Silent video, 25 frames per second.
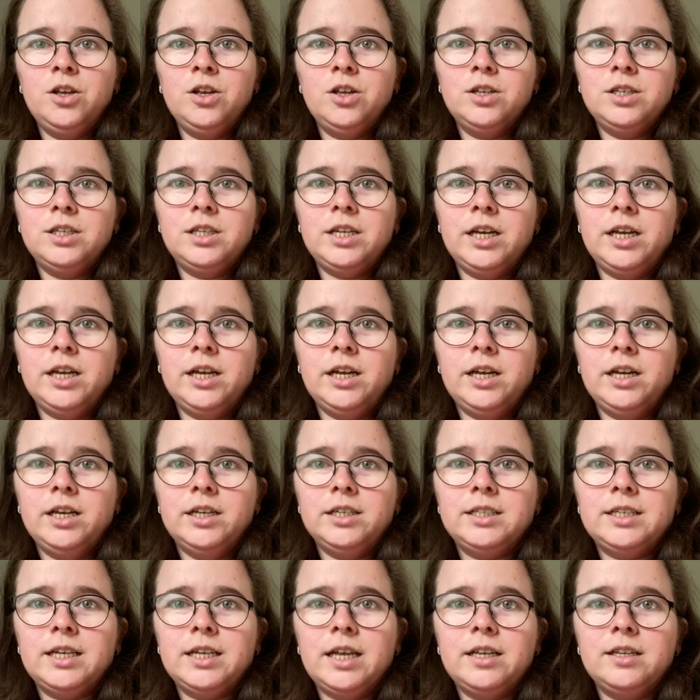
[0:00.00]

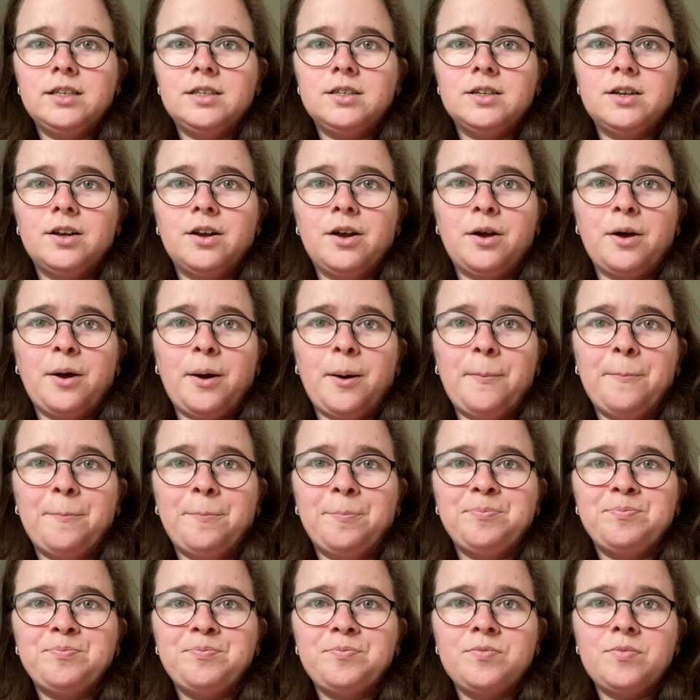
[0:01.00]
they send
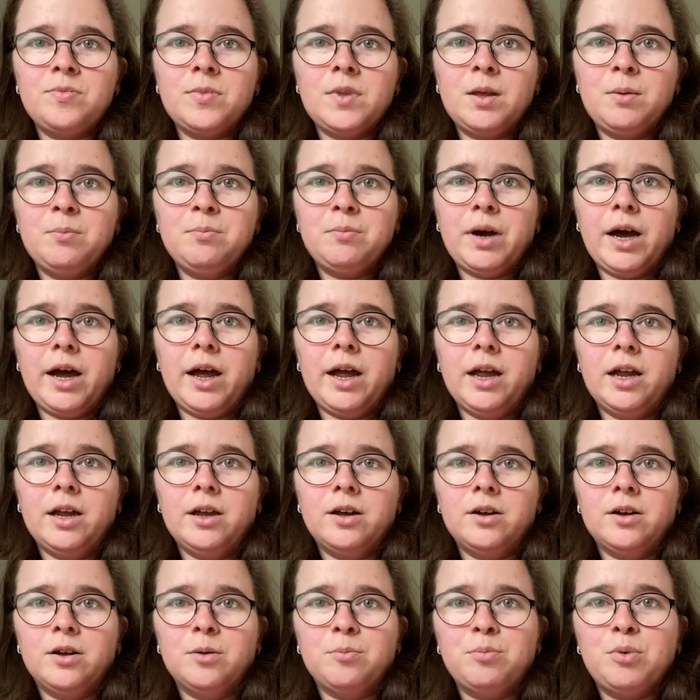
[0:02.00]

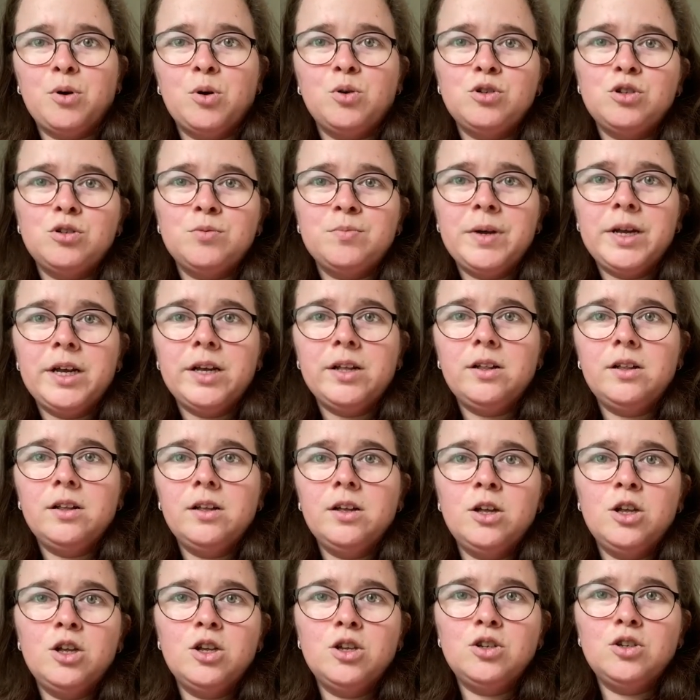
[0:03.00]
by post mail.
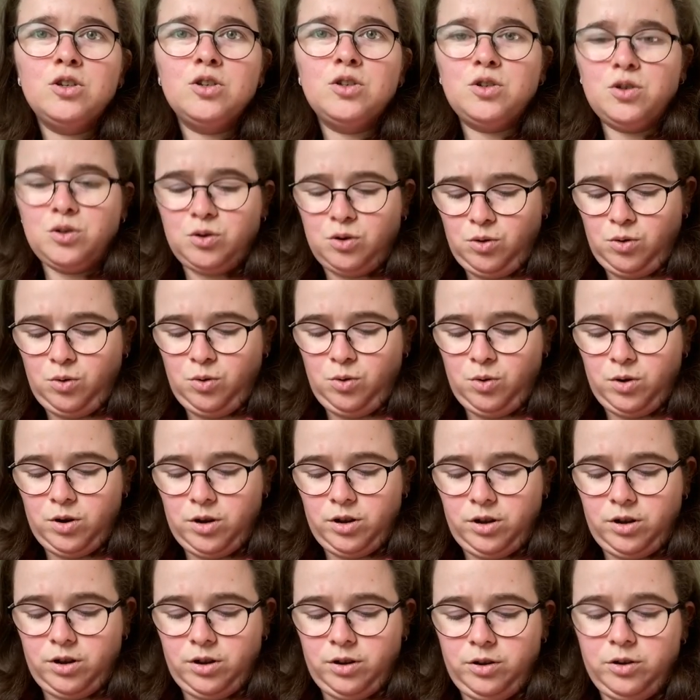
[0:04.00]

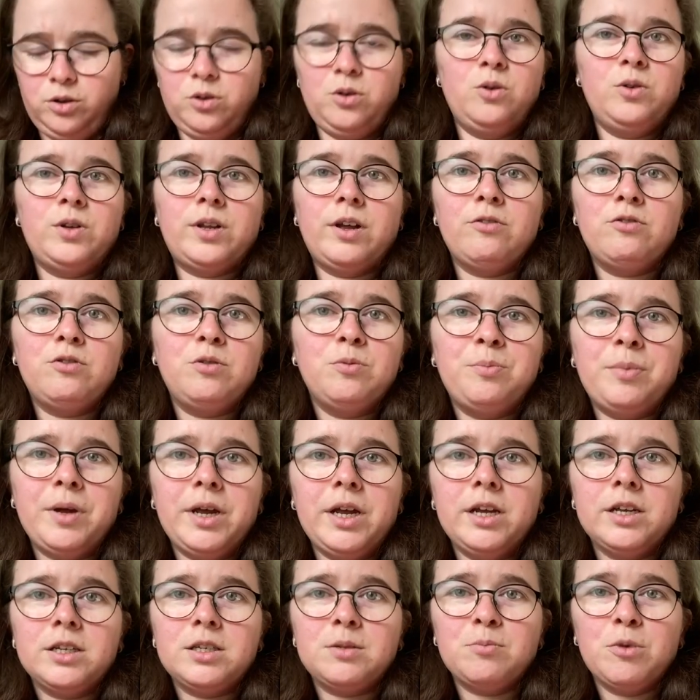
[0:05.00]
So you don't have to
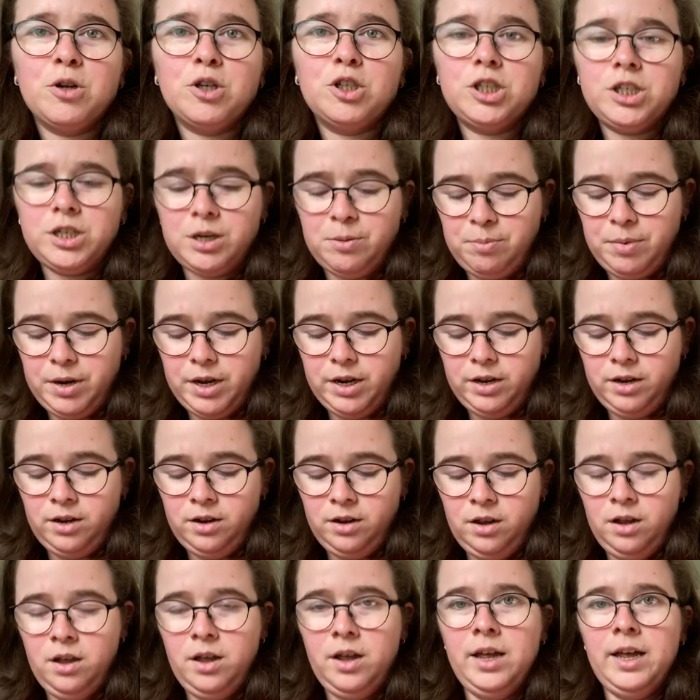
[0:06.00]
pay as much shipping
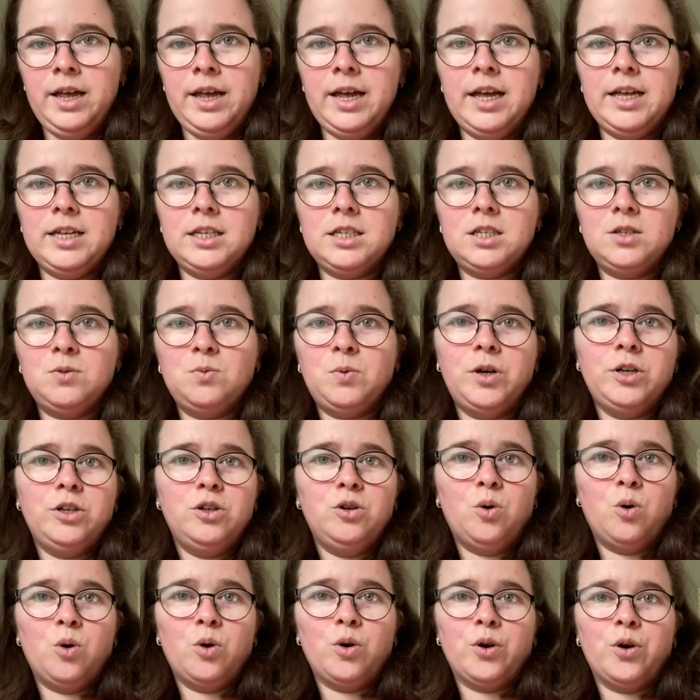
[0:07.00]
as when
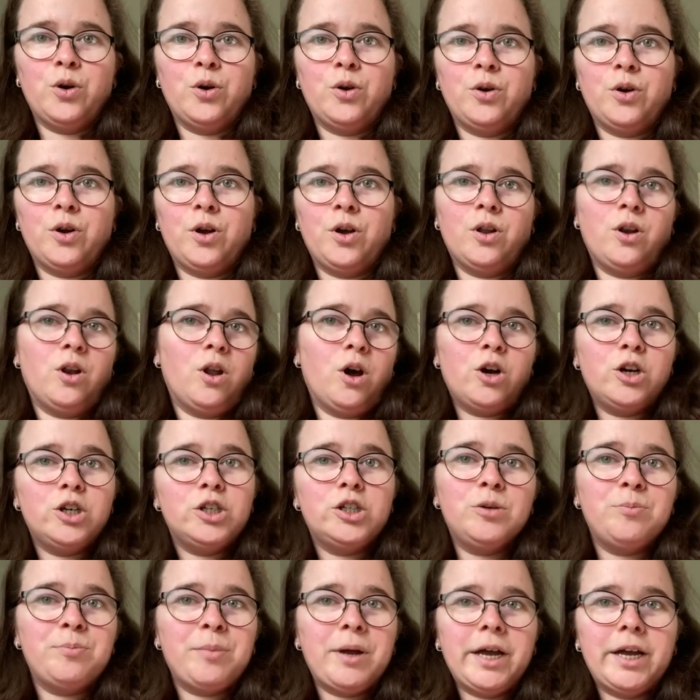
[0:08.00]
you order a
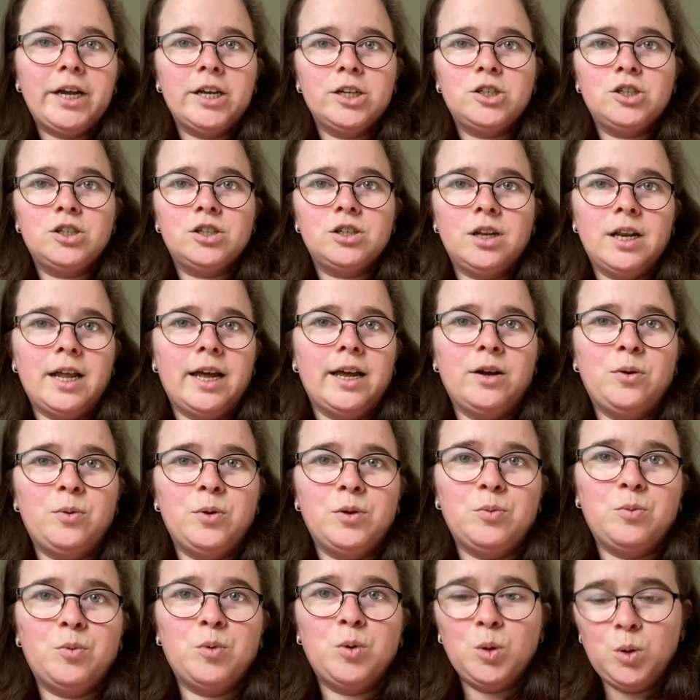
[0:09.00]
larger package, like
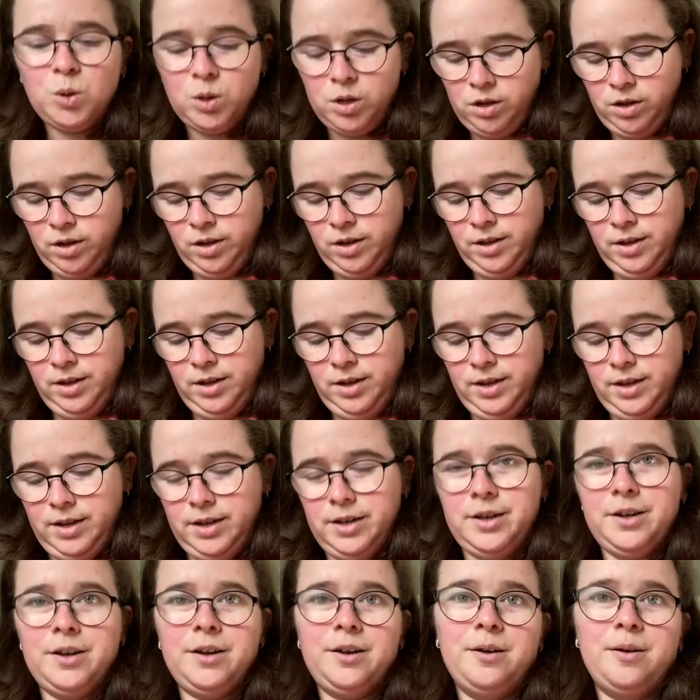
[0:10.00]
with wool.
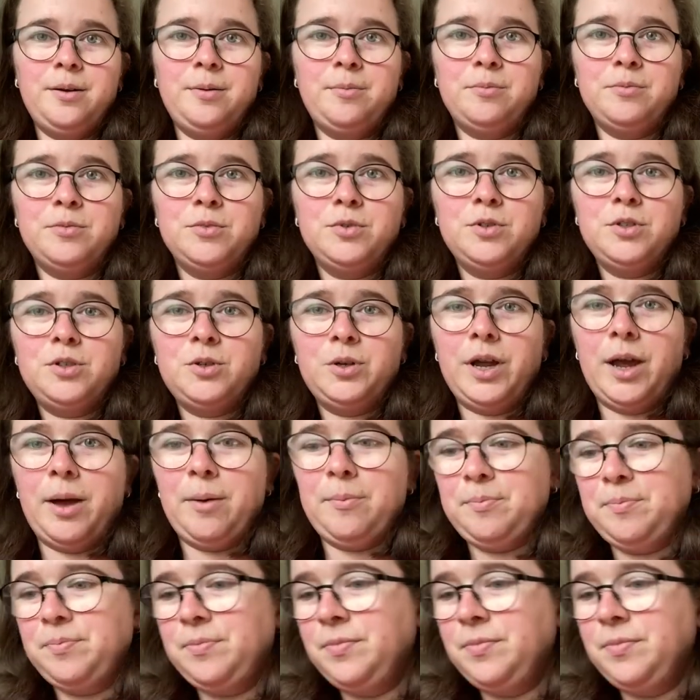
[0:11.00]
So yeah.